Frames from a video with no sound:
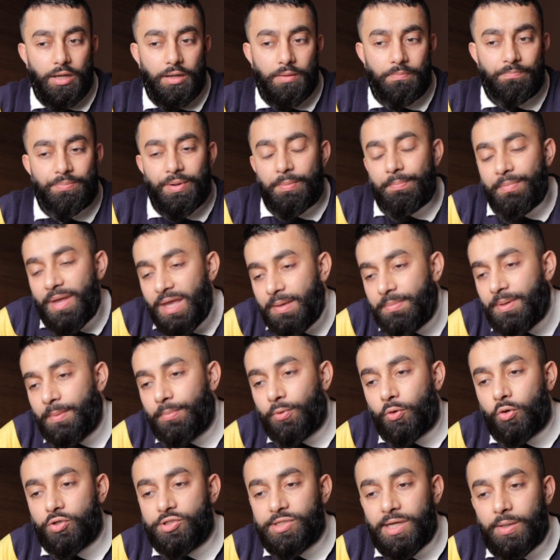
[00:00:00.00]
but maybe
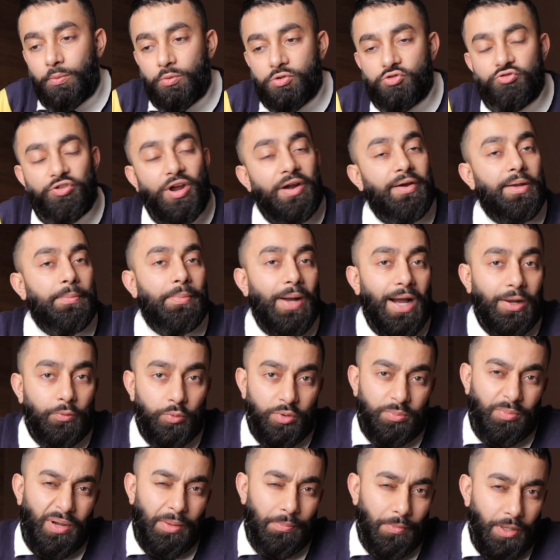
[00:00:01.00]
because I was very bad
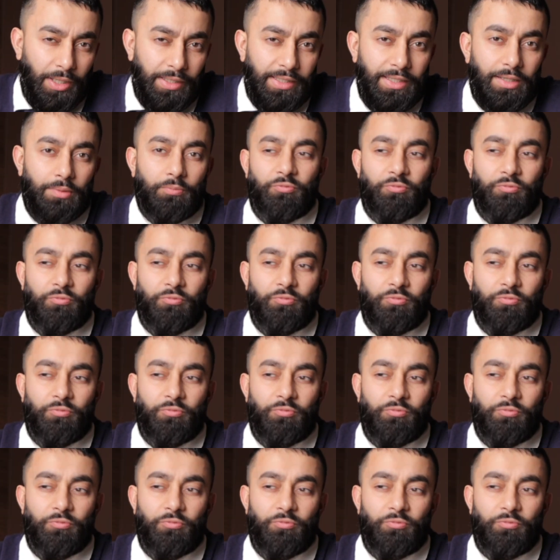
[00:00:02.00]
with my money,